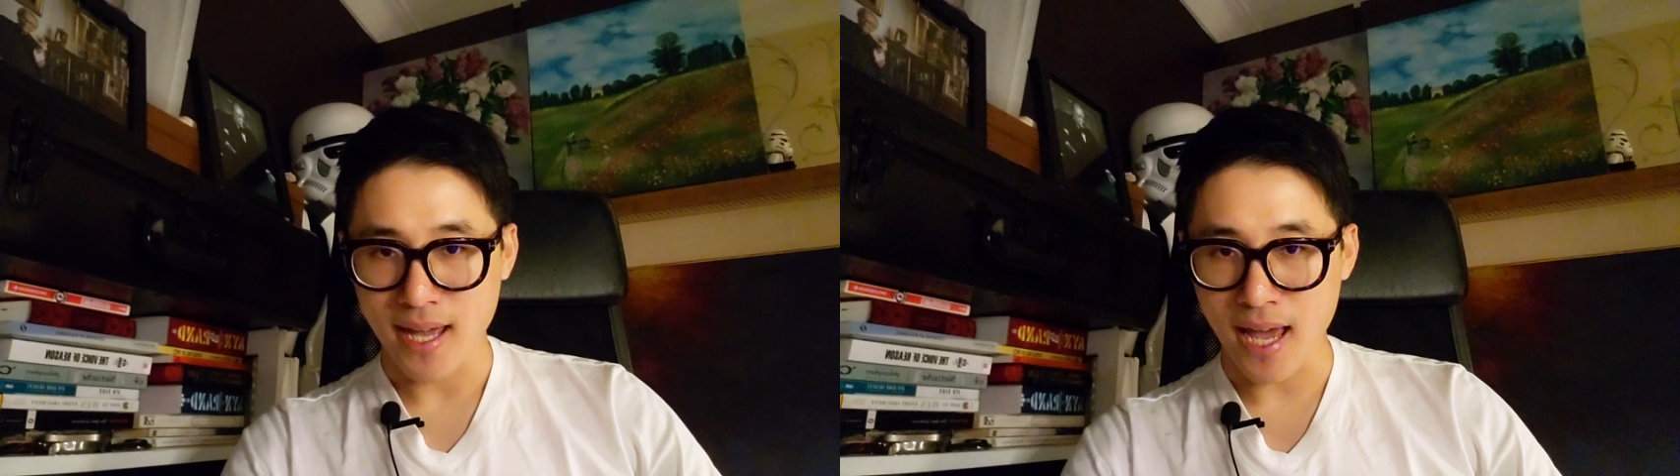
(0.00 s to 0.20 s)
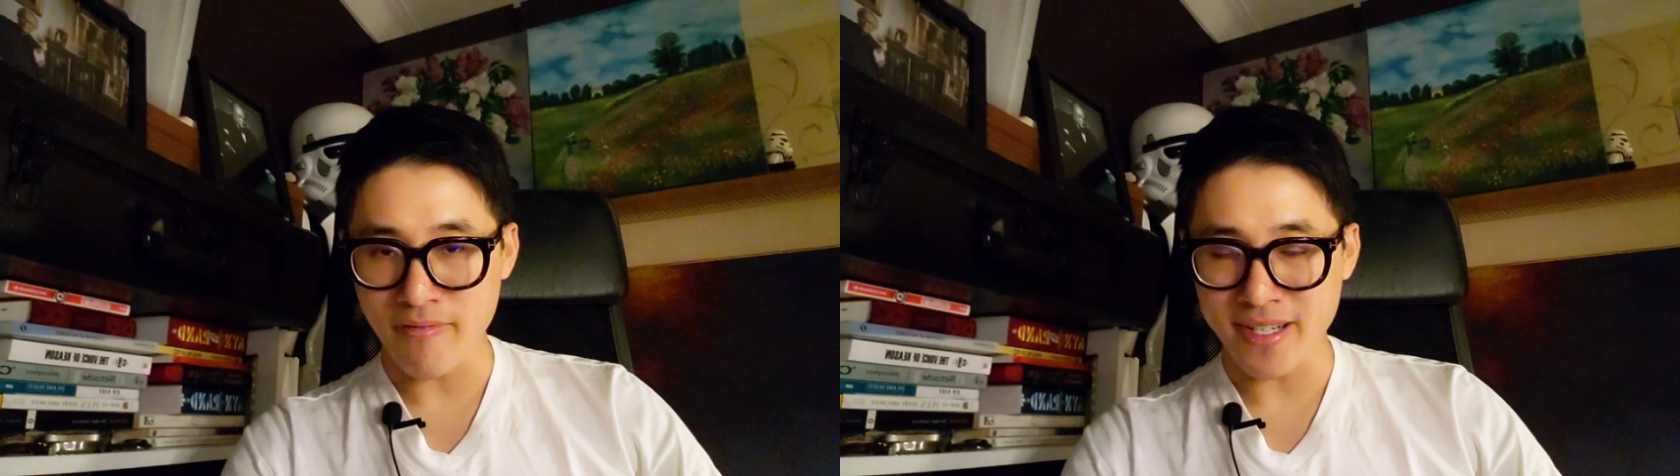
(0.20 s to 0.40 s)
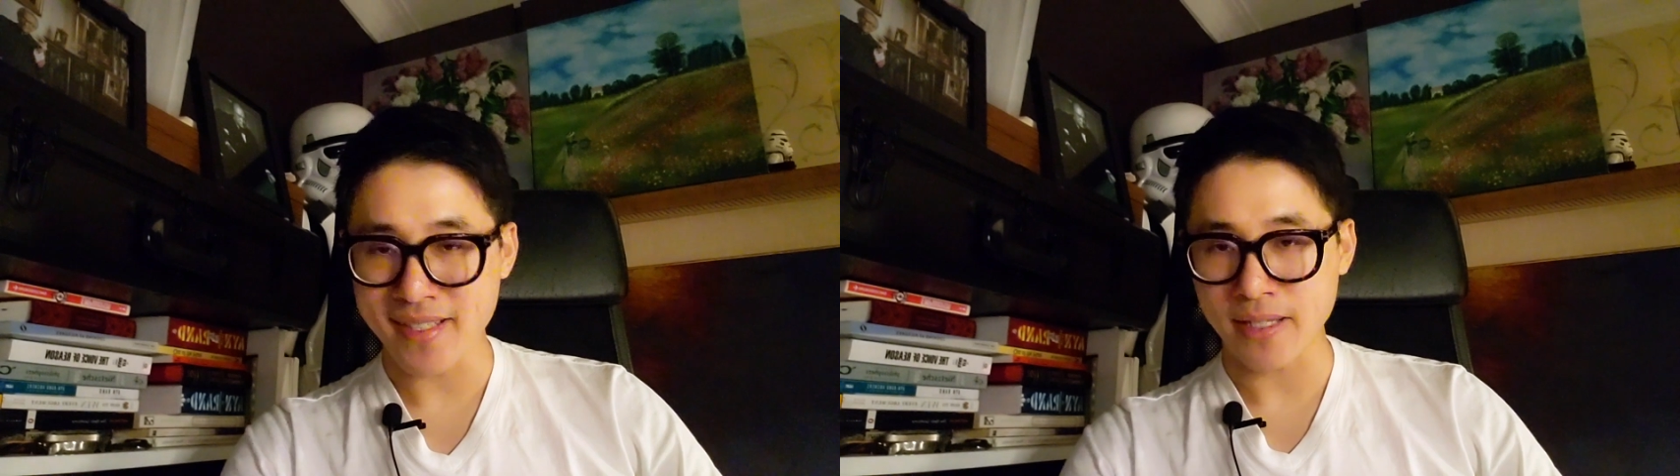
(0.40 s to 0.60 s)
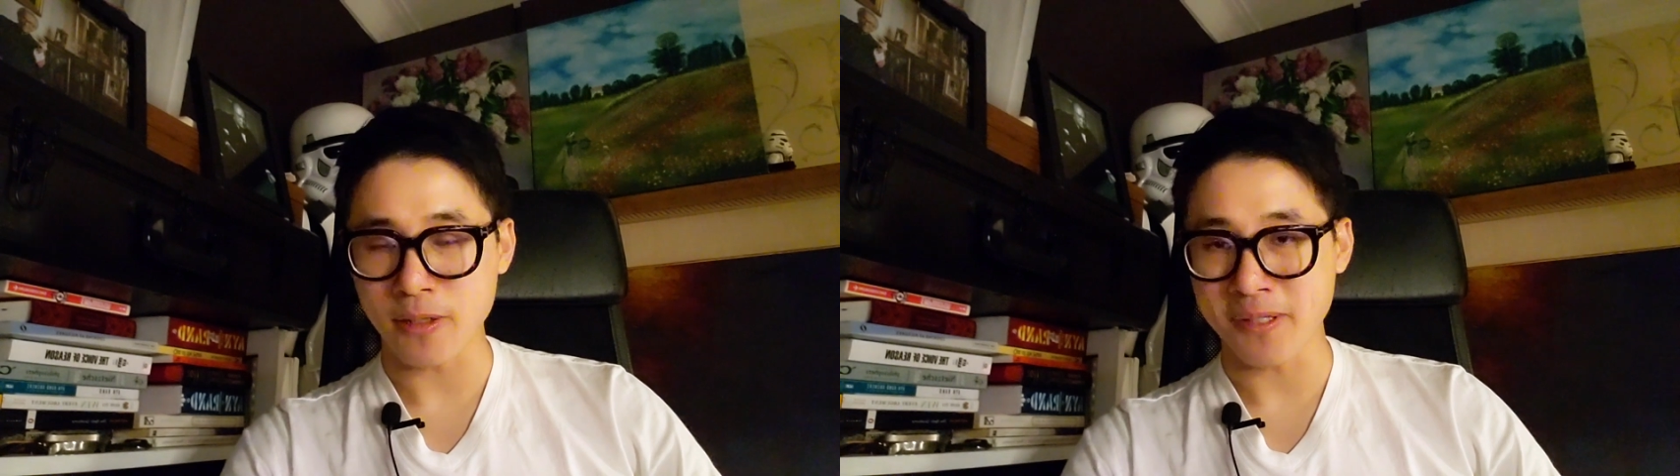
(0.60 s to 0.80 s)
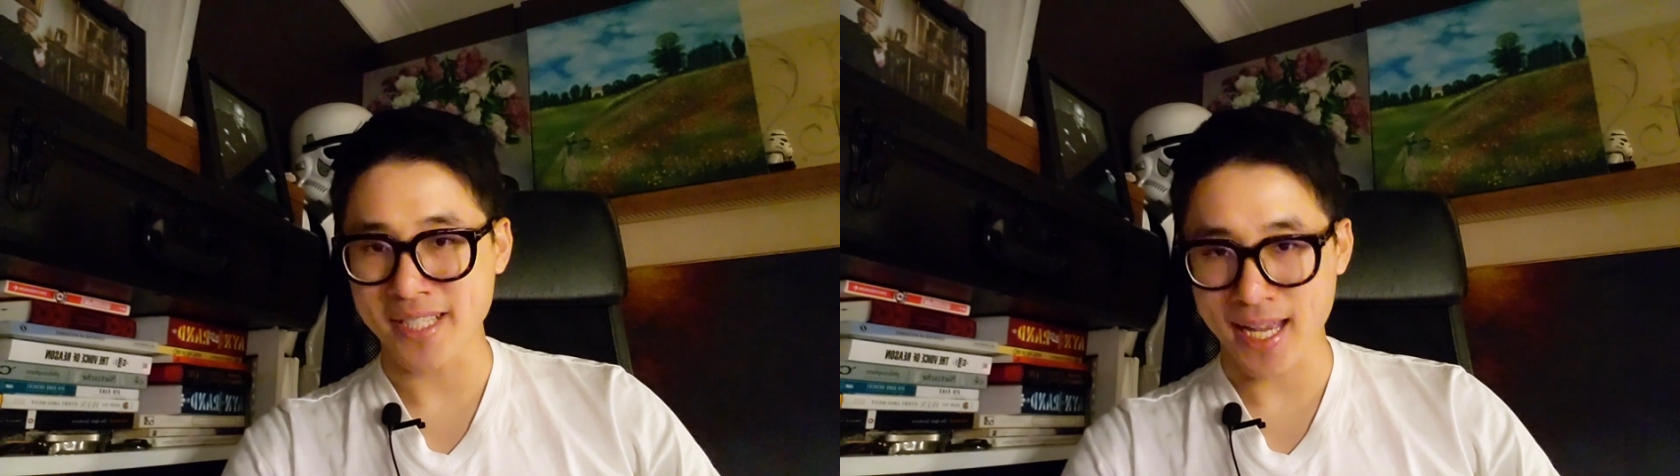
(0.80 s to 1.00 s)
every
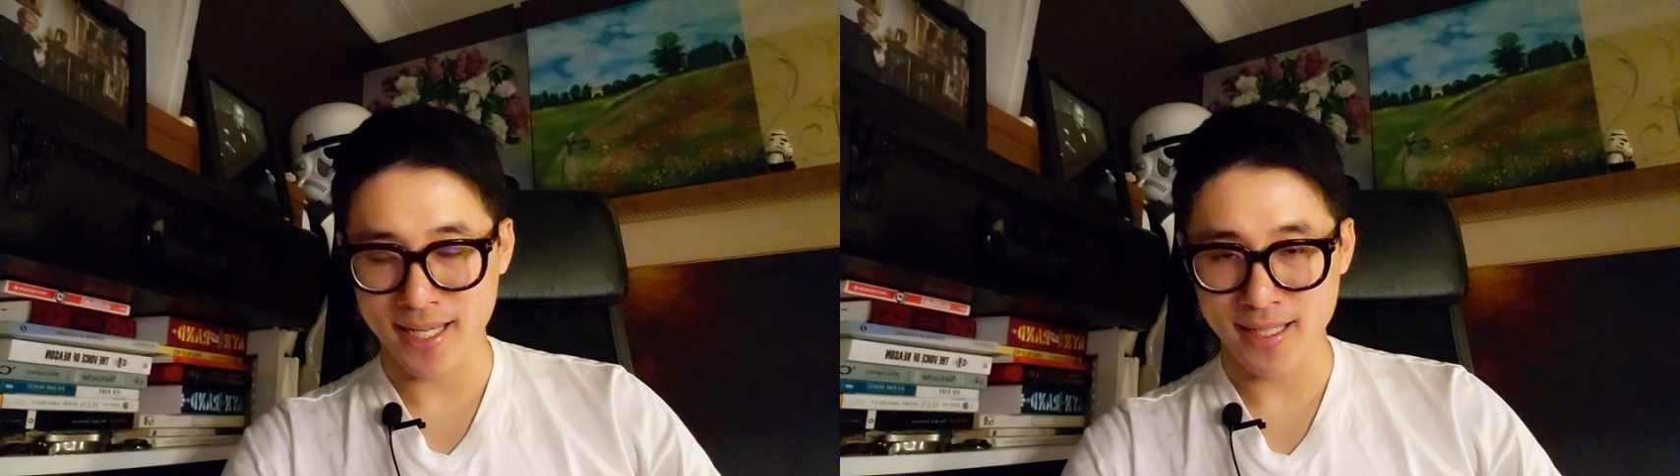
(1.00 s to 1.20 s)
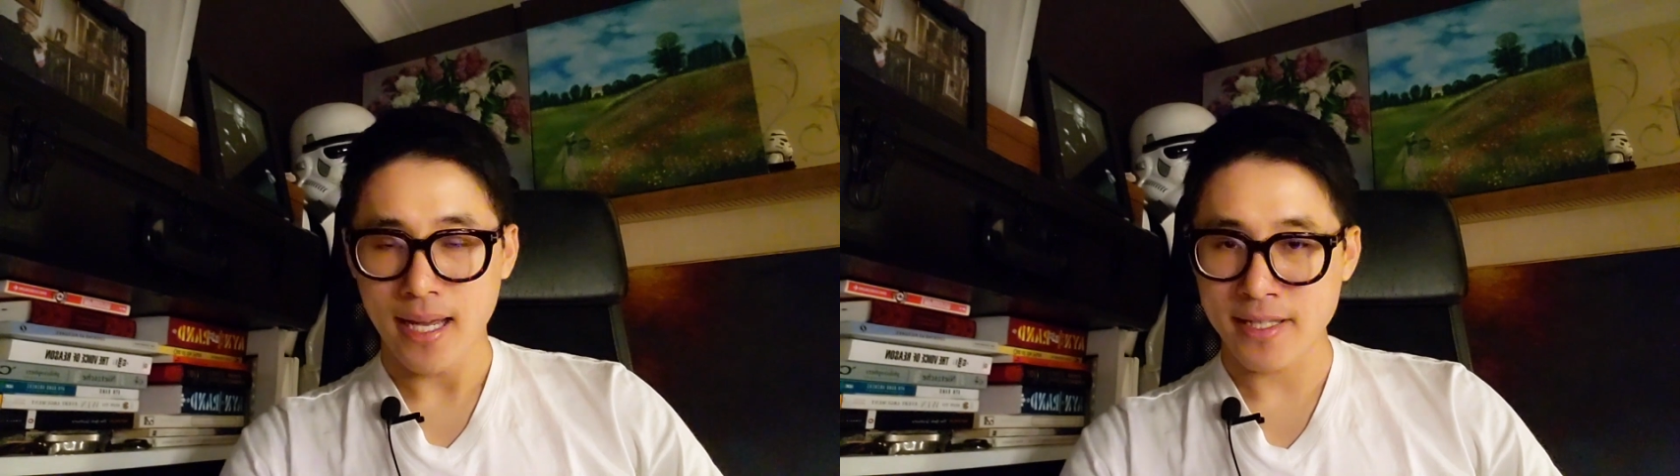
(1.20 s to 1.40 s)
single second.